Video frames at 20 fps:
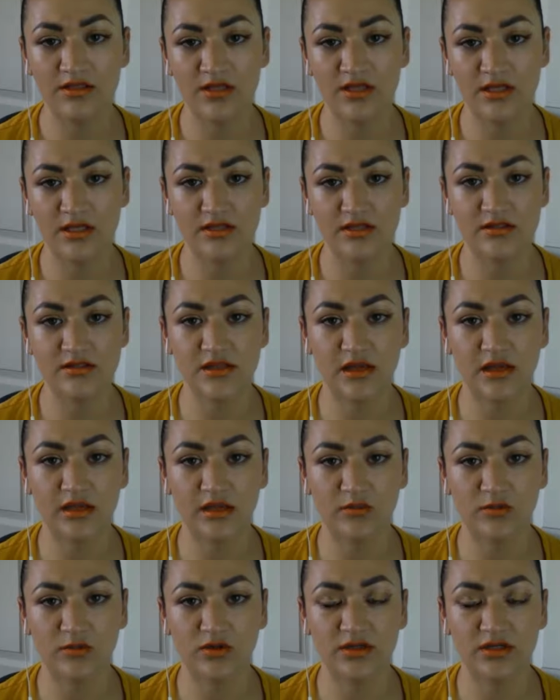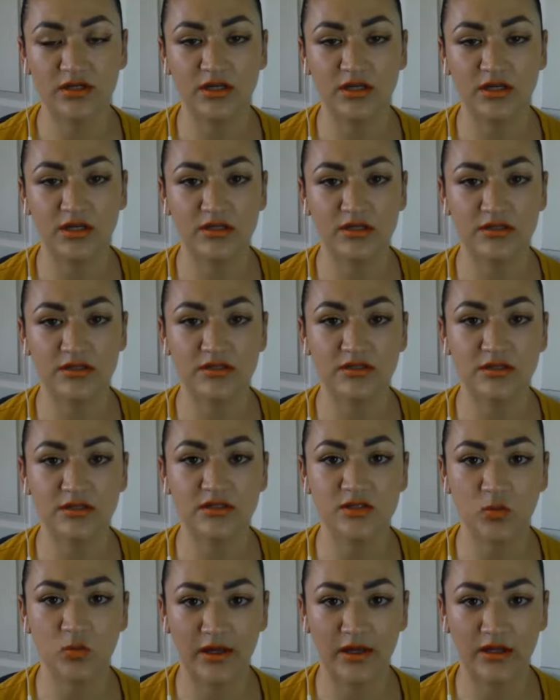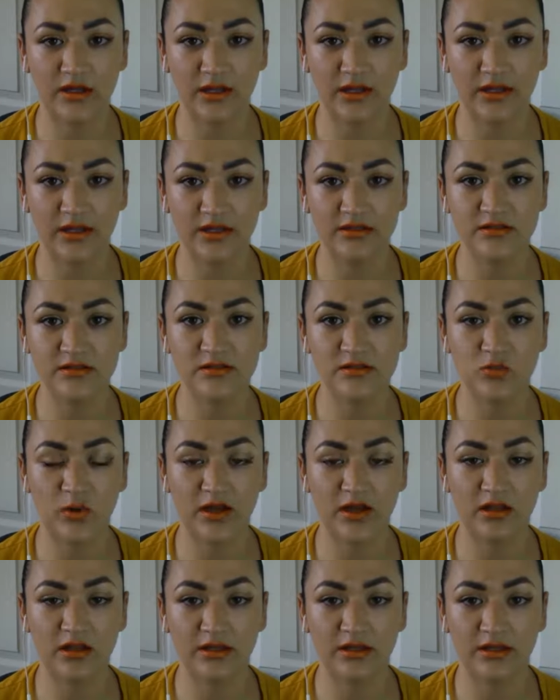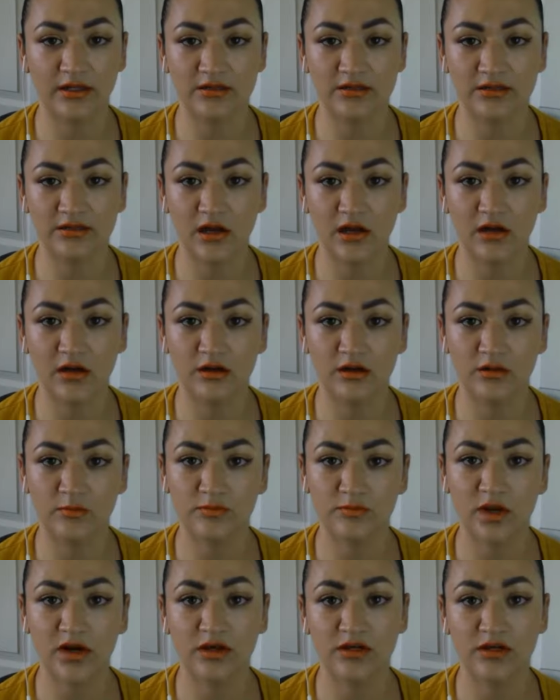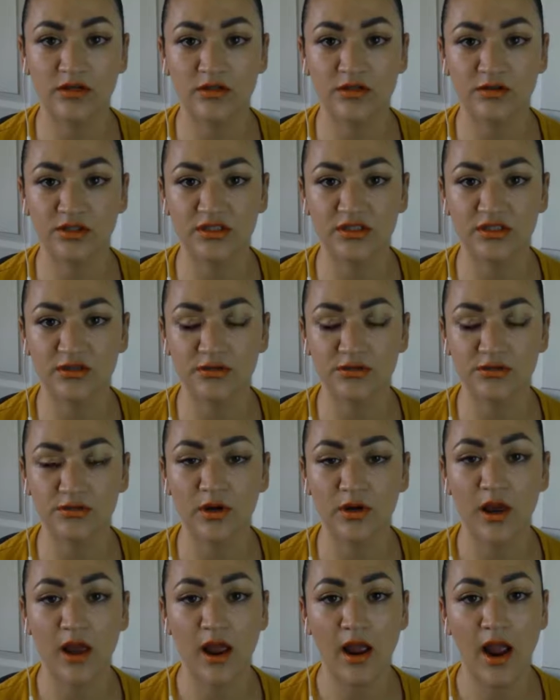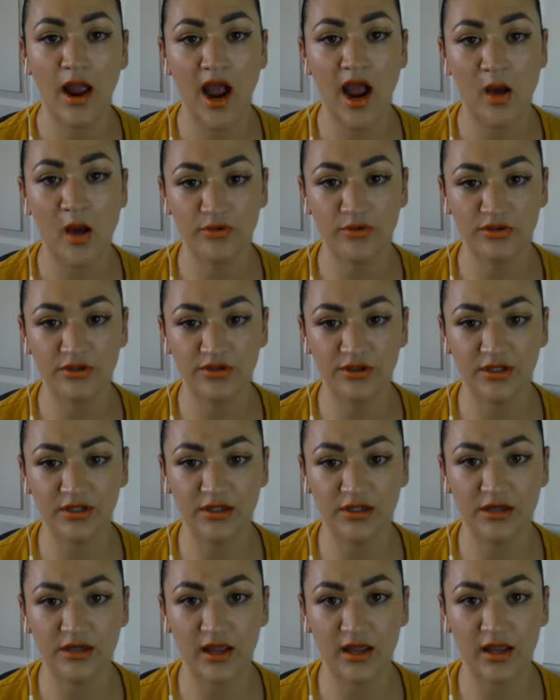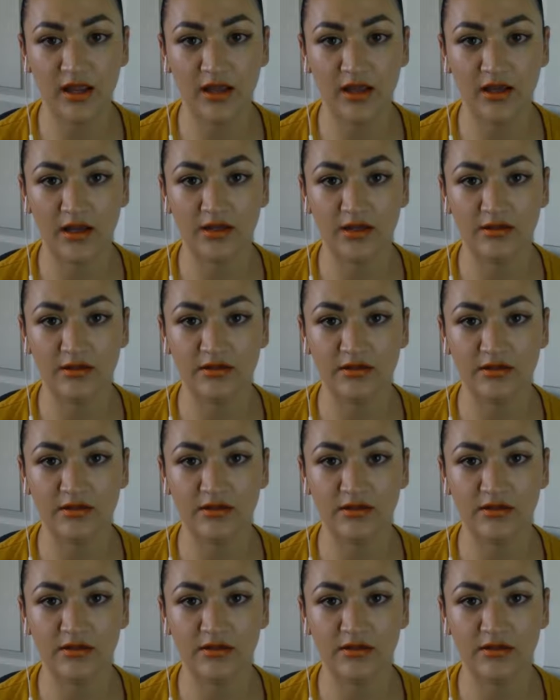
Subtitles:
The second one is the sweat glands. Sweat glands are included to apocrine and